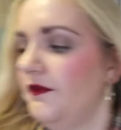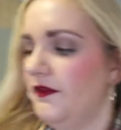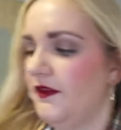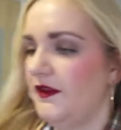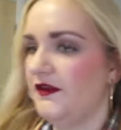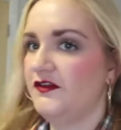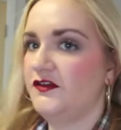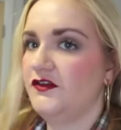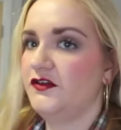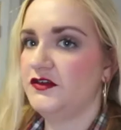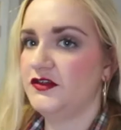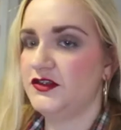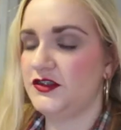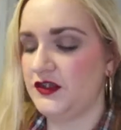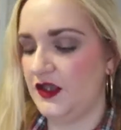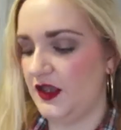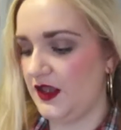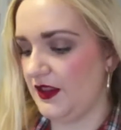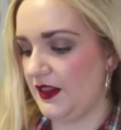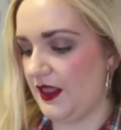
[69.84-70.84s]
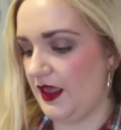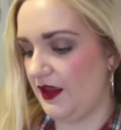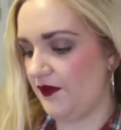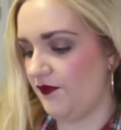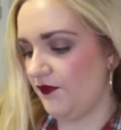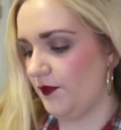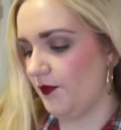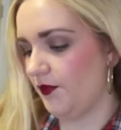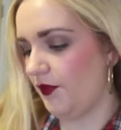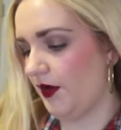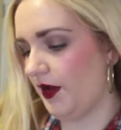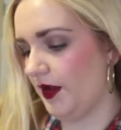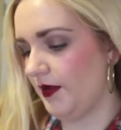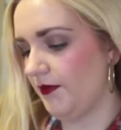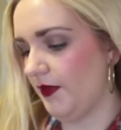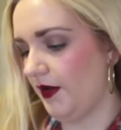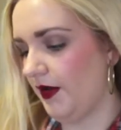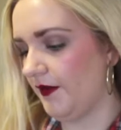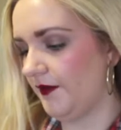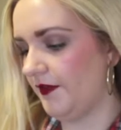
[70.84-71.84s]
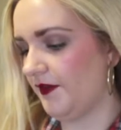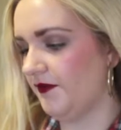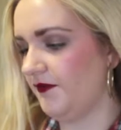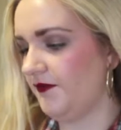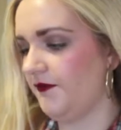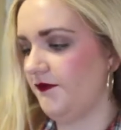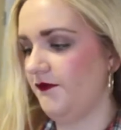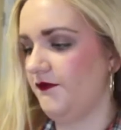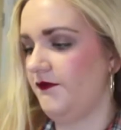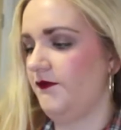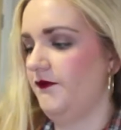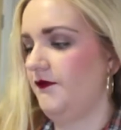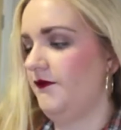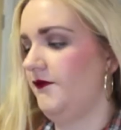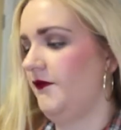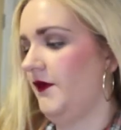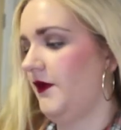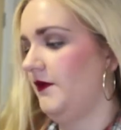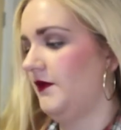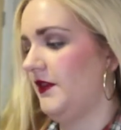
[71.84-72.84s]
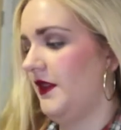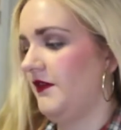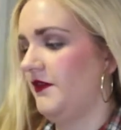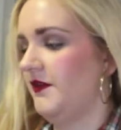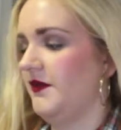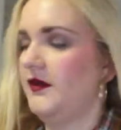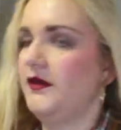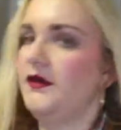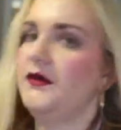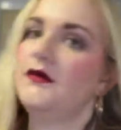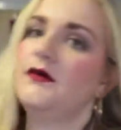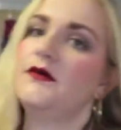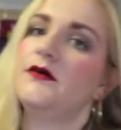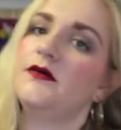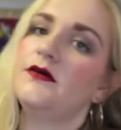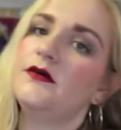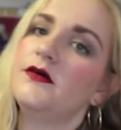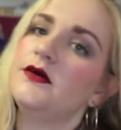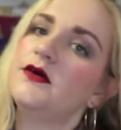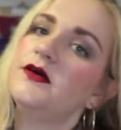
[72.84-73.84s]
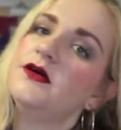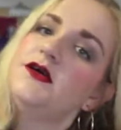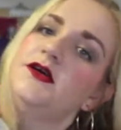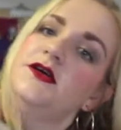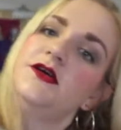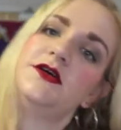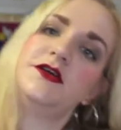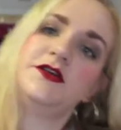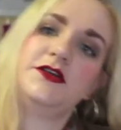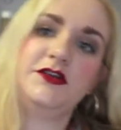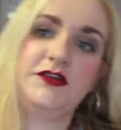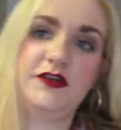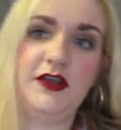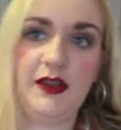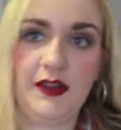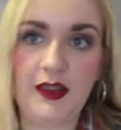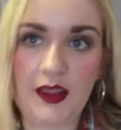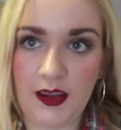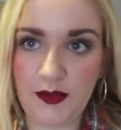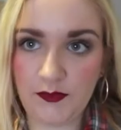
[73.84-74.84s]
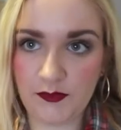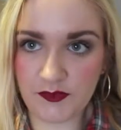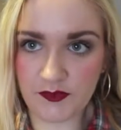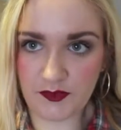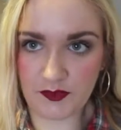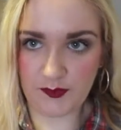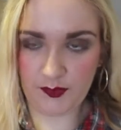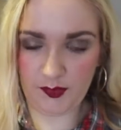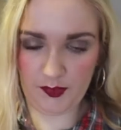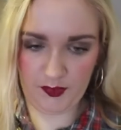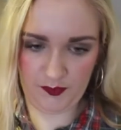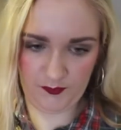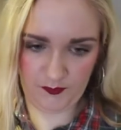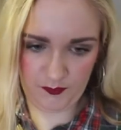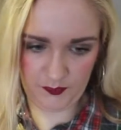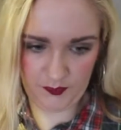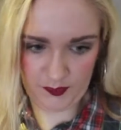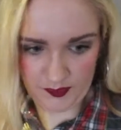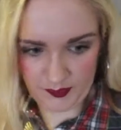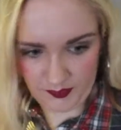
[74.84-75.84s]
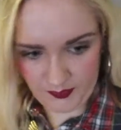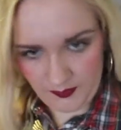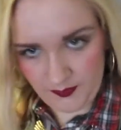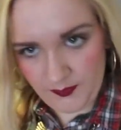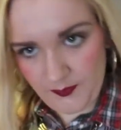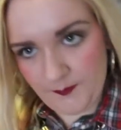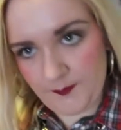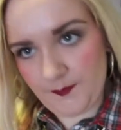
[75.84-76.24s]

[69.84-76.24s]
this gilet from Primark, this faux leather gilet, which I'll put on for you.